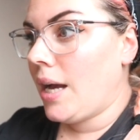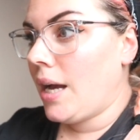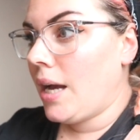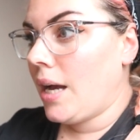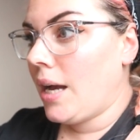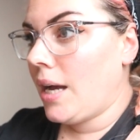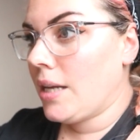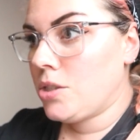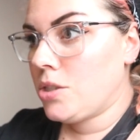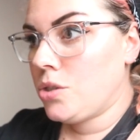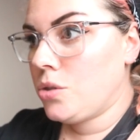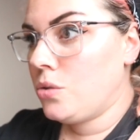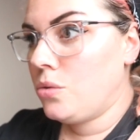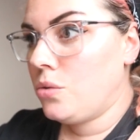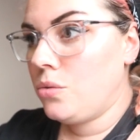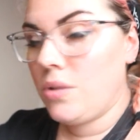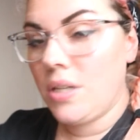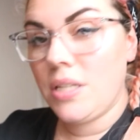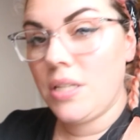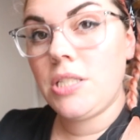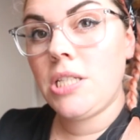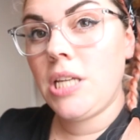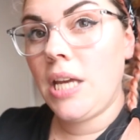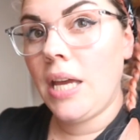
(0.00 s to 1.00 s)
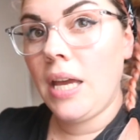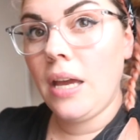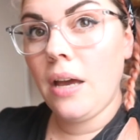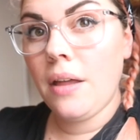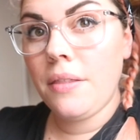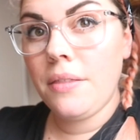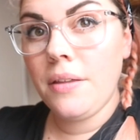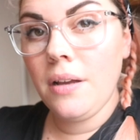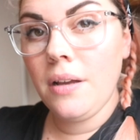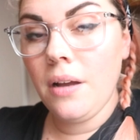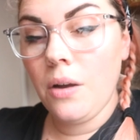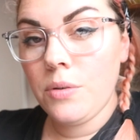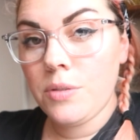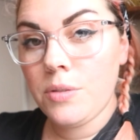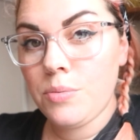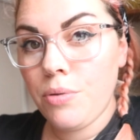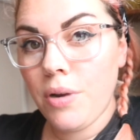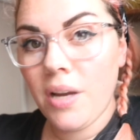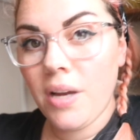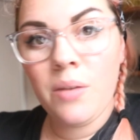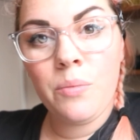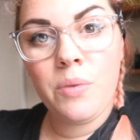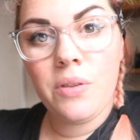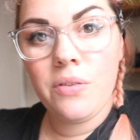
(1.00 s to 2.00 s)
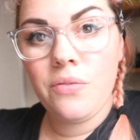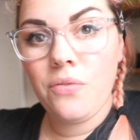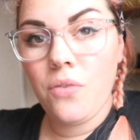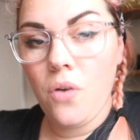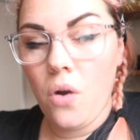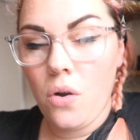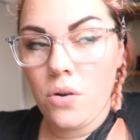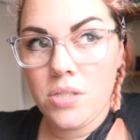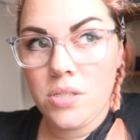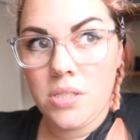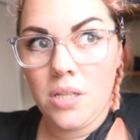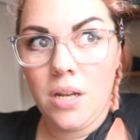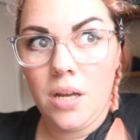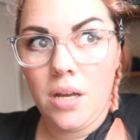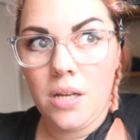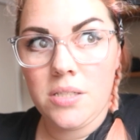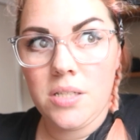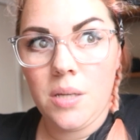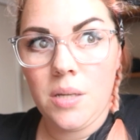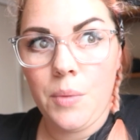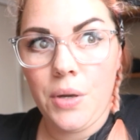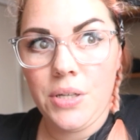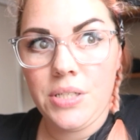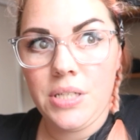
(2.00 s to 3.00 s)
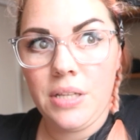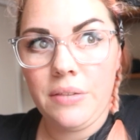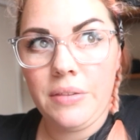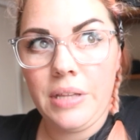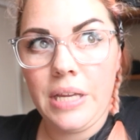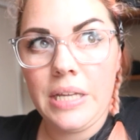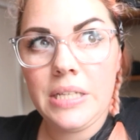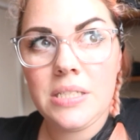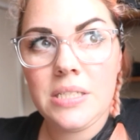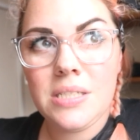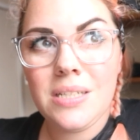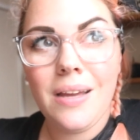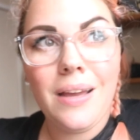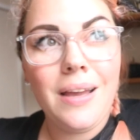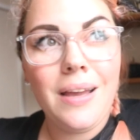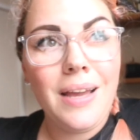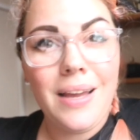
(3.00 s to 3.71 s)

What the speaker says: at all this year. I think I was pregnant with Fox the last time I did this,